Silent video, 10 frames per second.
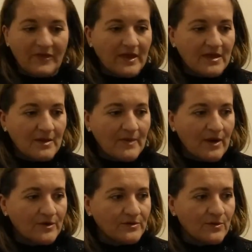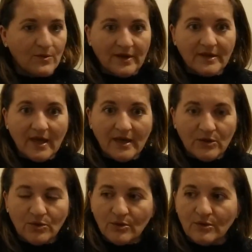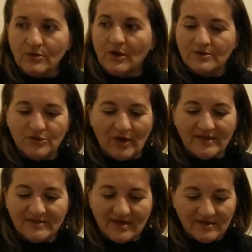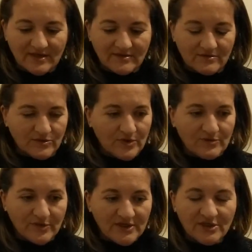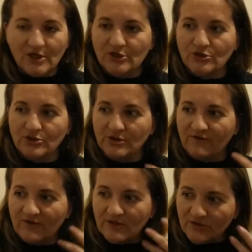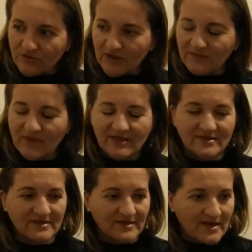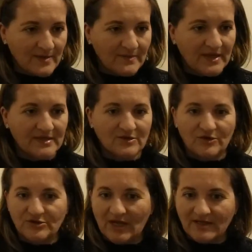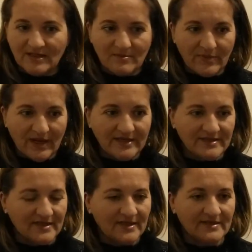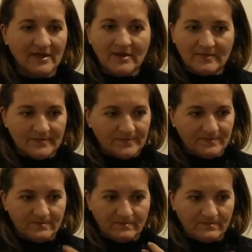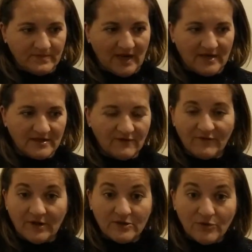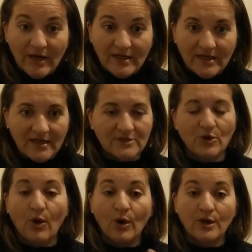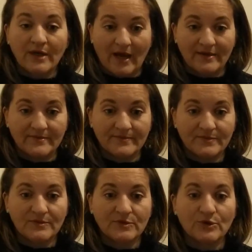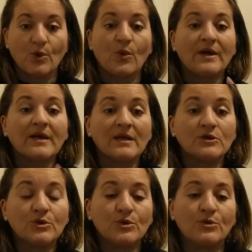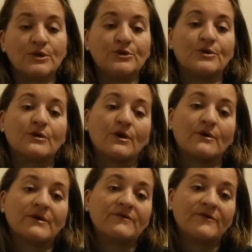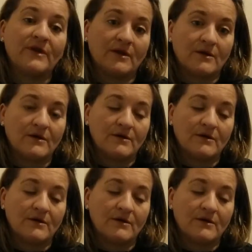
think about what can I do. So I started doing research on different treatments, therapies, contacting places, getting different trainings, all that. So what can you do with your current fear?